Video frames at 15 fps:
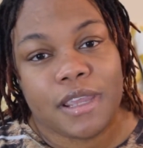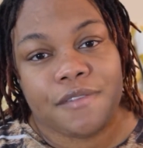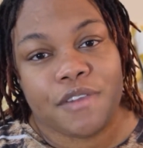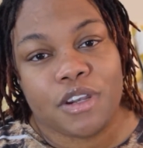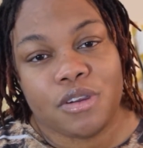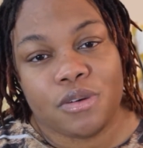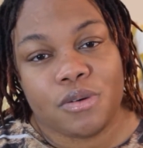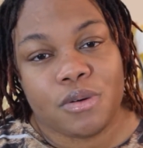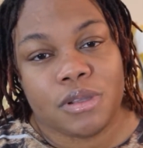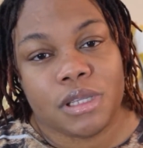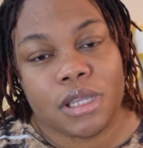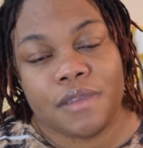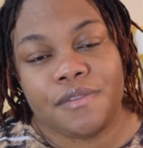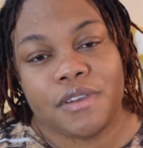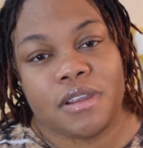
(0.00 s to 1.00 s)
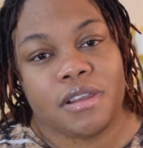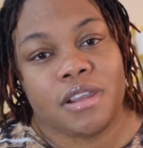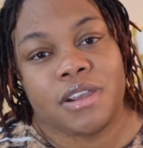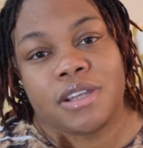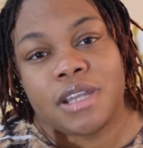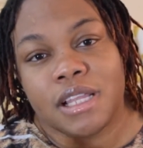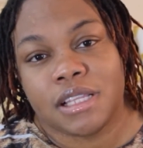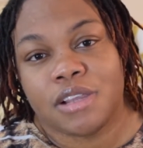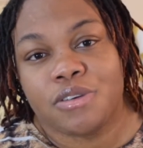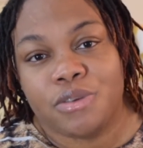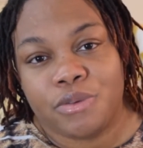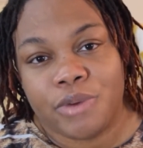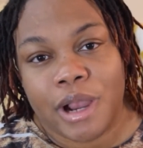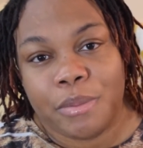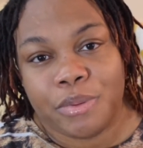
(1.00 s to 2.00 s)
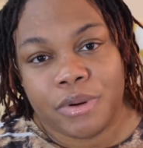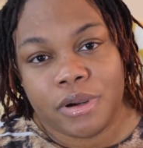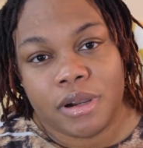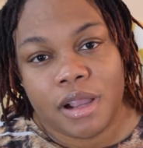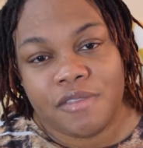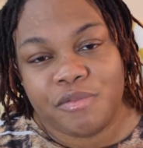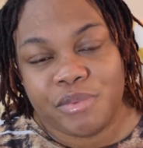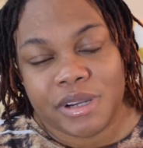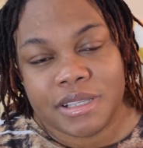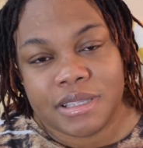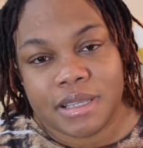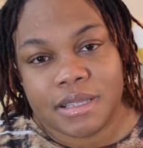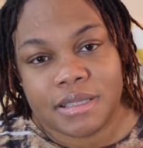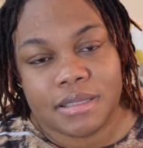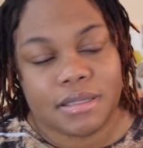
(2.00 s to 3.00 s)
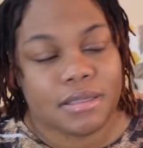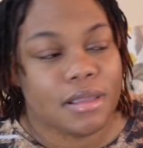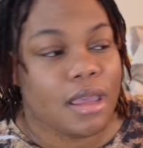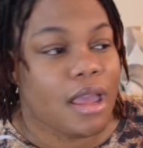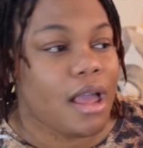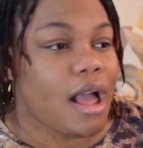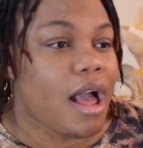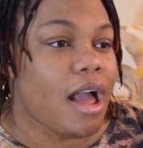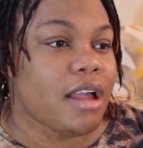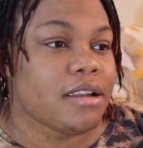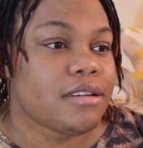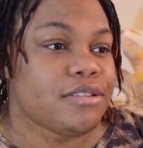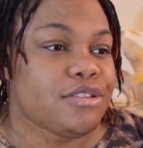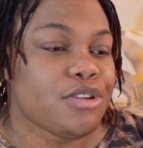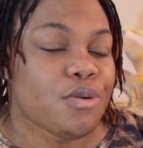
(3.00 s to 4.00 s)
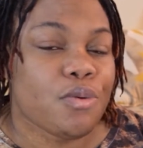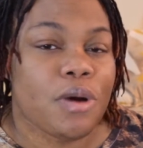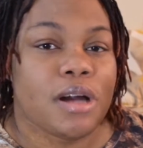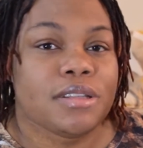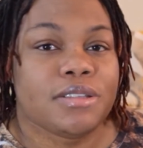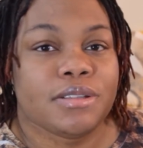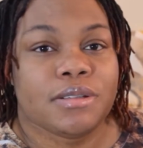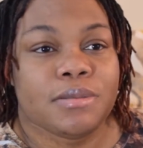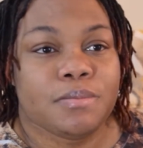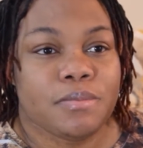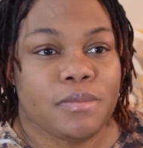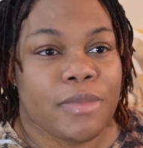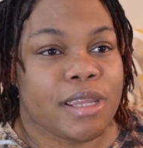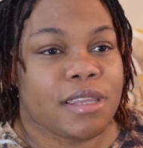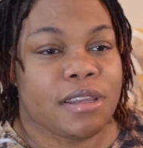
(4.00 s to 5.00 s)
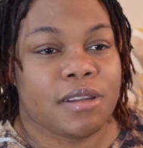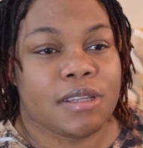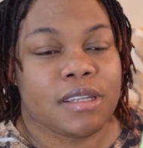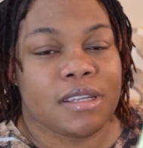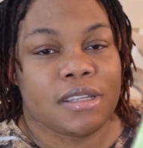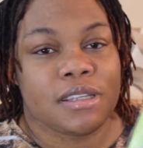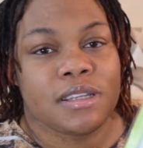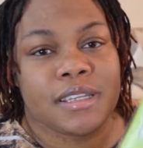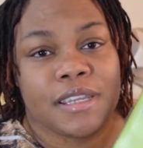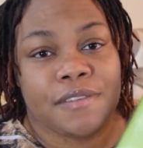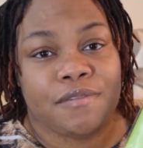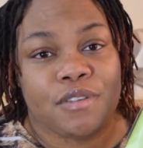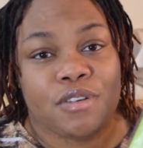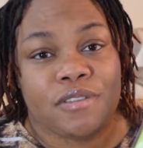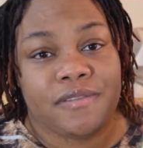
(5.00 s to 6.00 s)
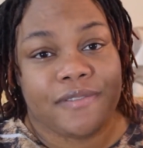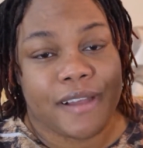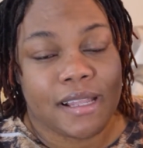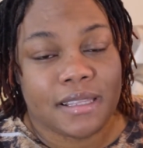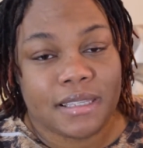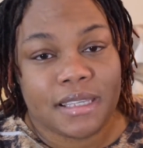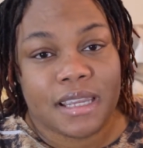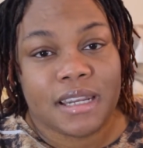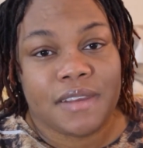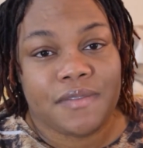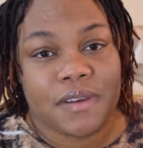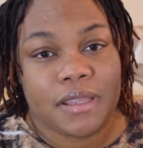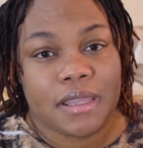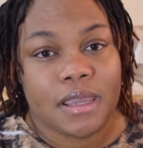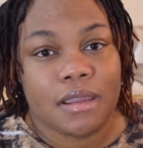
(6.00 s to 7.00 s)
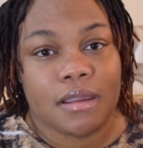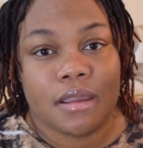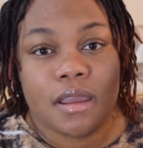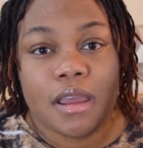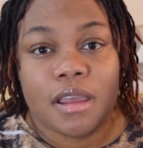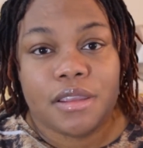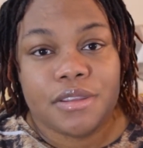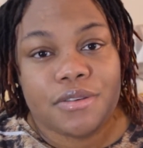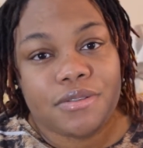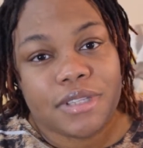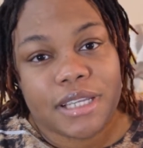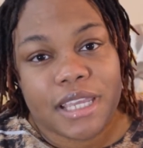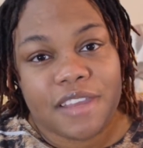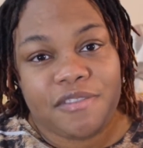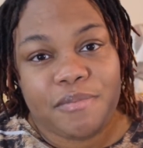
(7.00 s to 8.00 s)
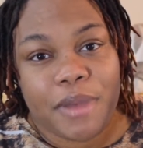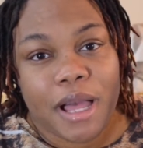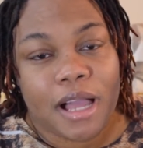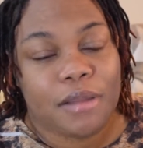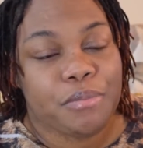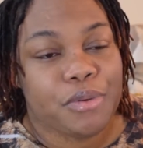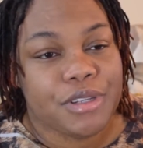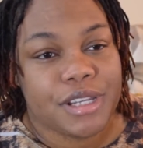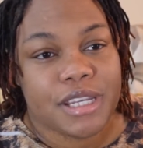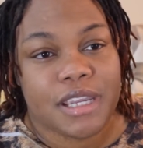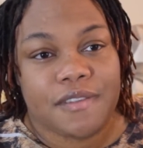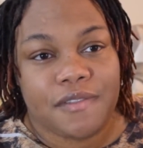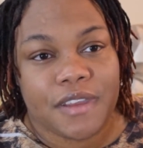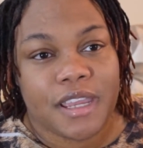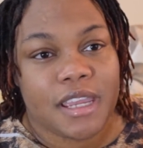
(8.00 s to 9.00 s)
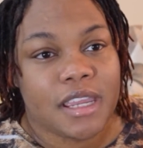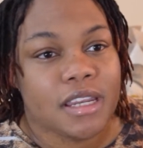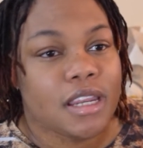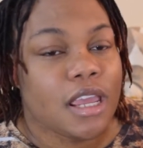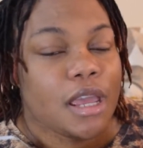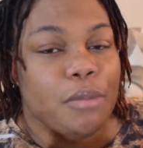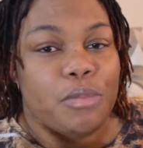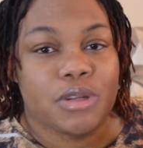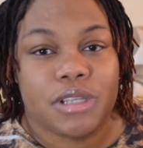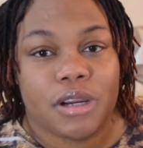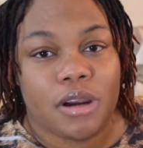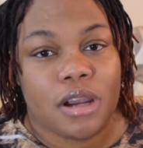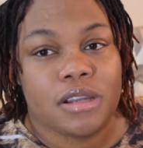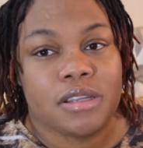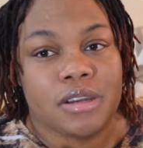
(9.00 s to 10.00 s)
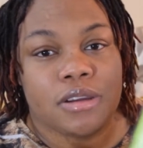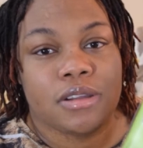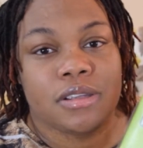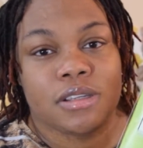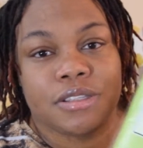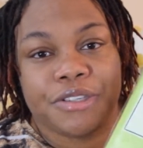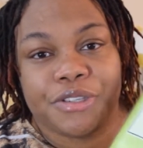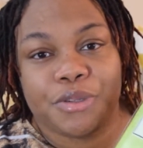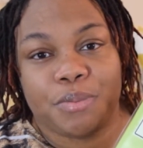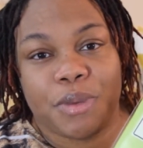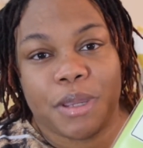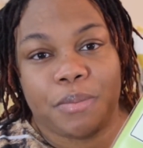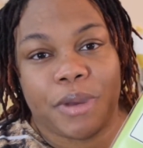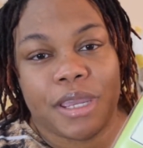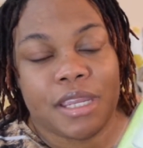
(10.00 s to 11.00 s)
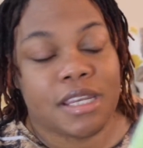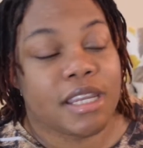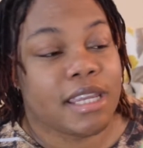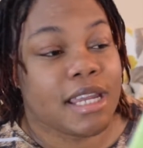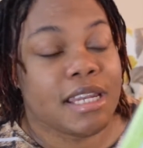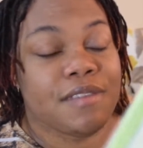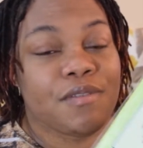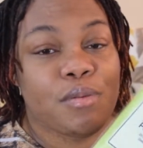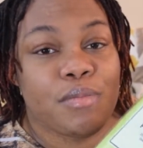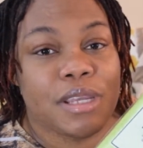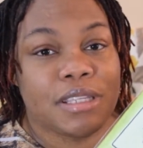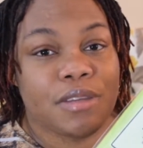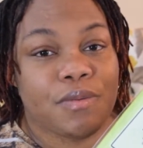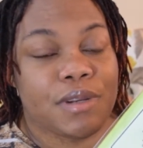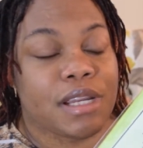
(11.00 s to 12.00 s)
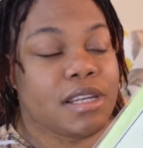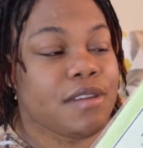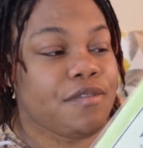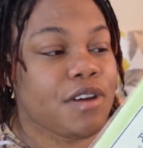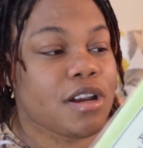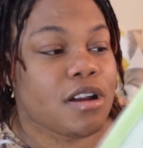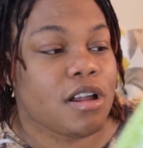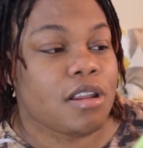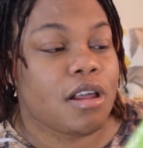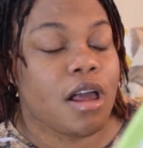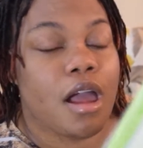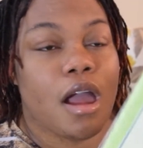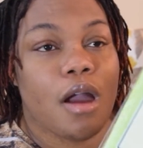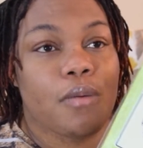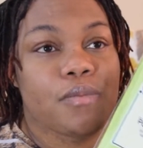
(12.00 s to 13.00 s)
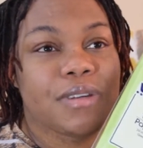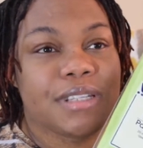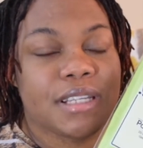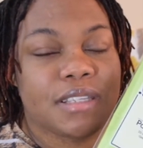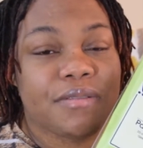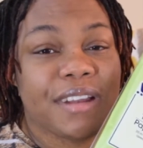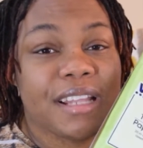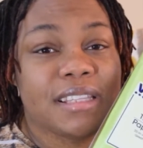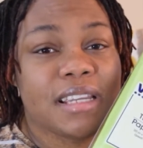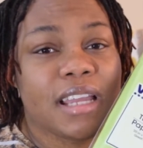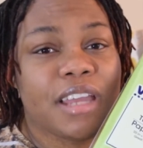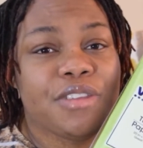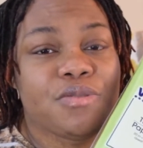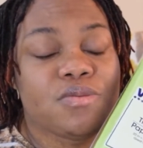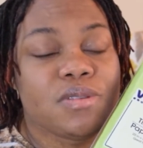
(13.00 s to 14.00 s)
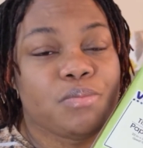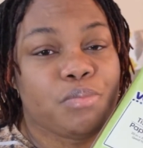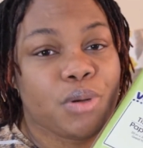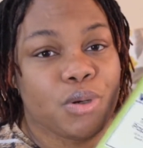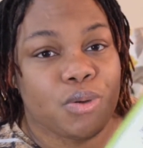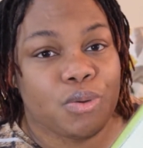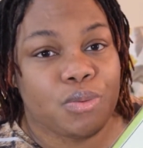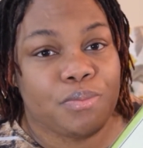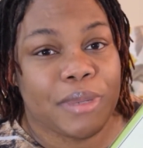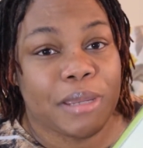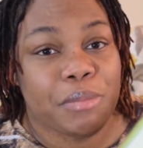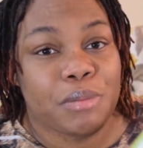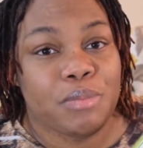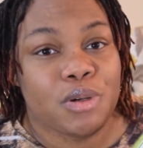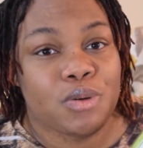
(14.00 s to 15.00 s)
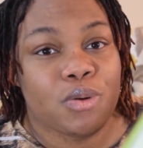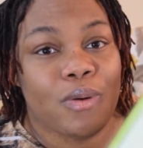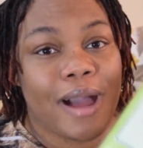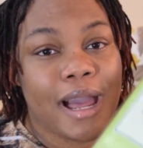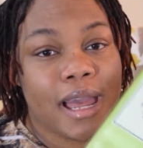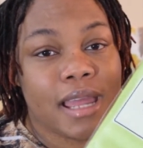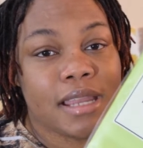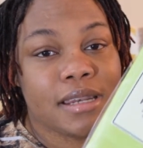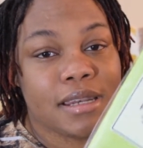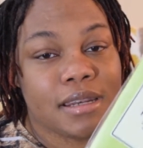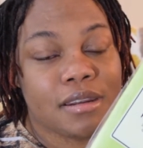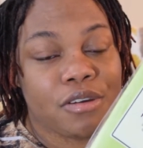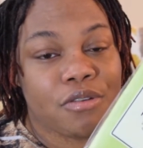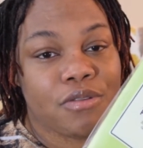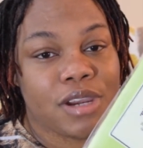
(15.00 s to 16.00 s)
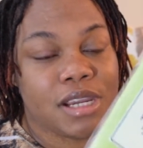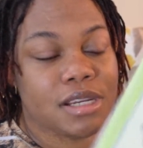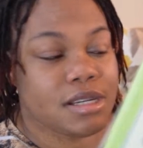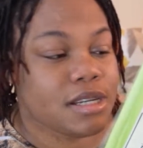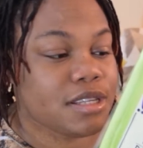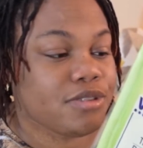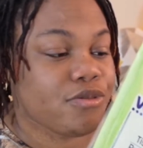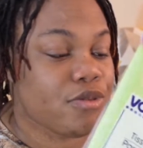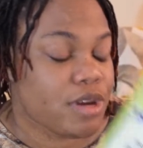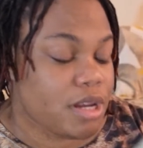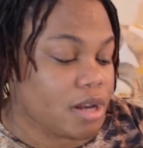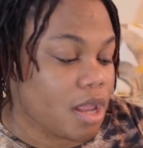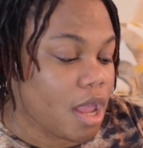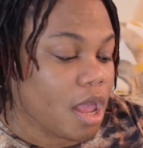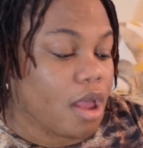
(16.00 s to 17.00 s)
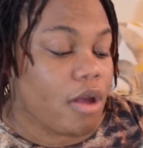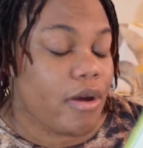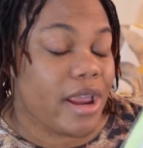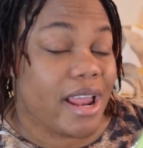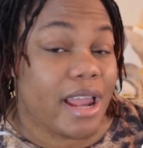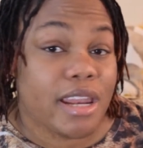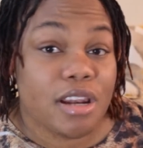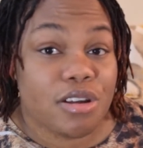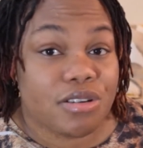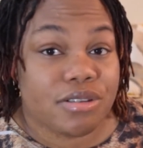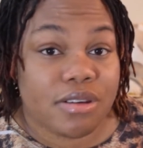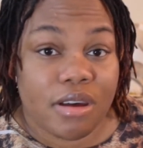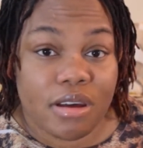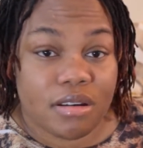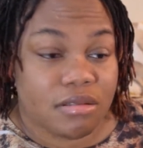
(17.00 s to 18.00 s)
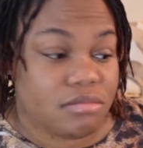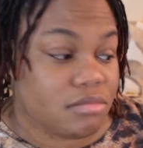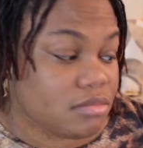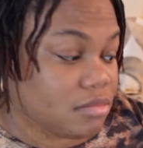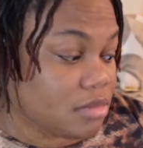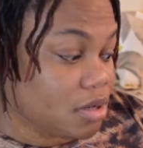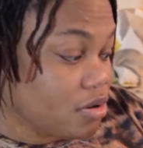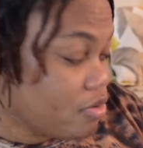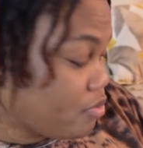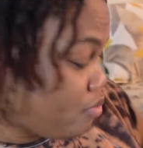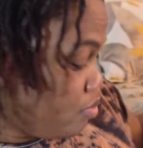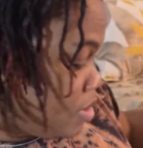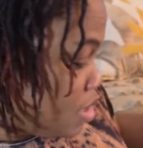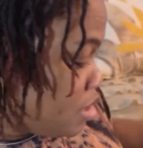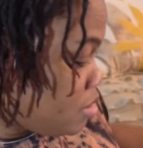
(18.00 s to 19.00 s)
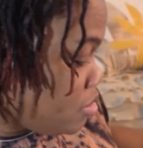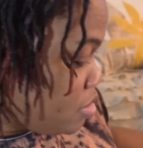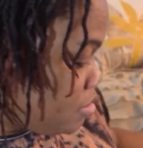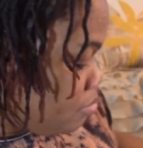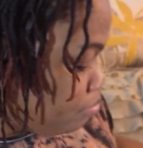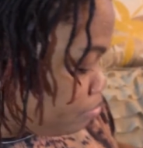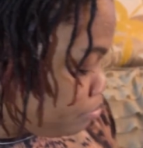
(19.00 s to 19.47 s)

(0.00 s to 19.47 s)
If you know, if you're not a good wrapper of presents and you want to make your gift look fancy and everything, use a gift bag, put your gift in, put your tissue paper in. You can even mix it with a different color. With this one, I think I used blue, baby blue, and the green, this green, right? And it looks good. It looks really good.